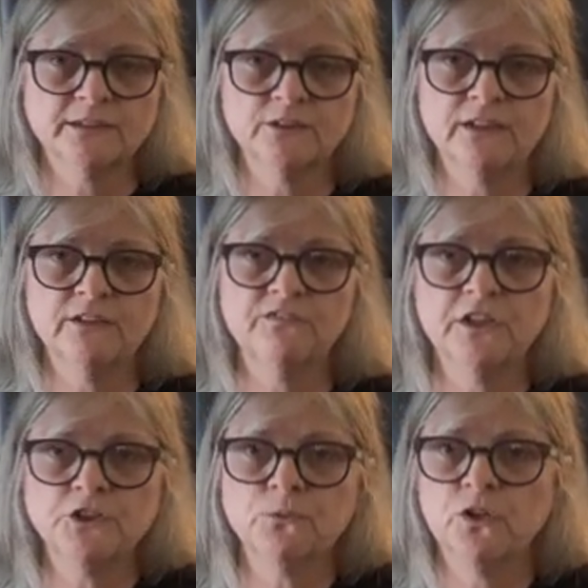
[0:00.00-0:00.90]
So I did
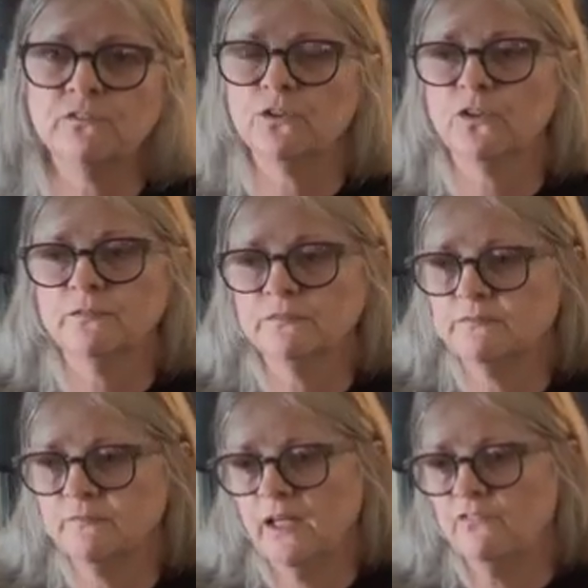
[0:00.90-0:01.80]
finish work for
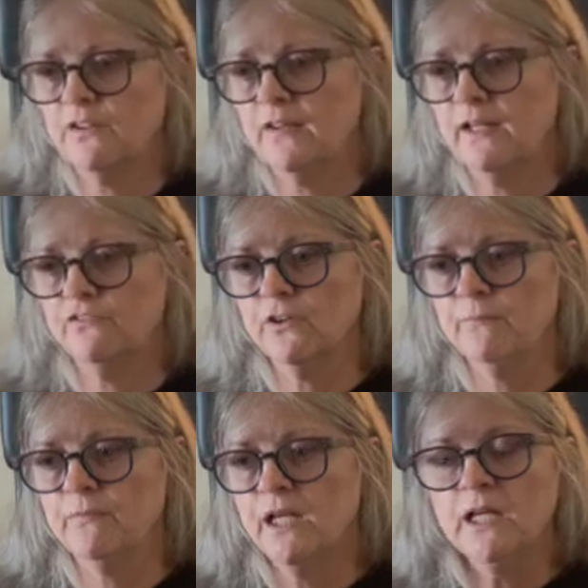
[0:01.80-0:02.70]
everything from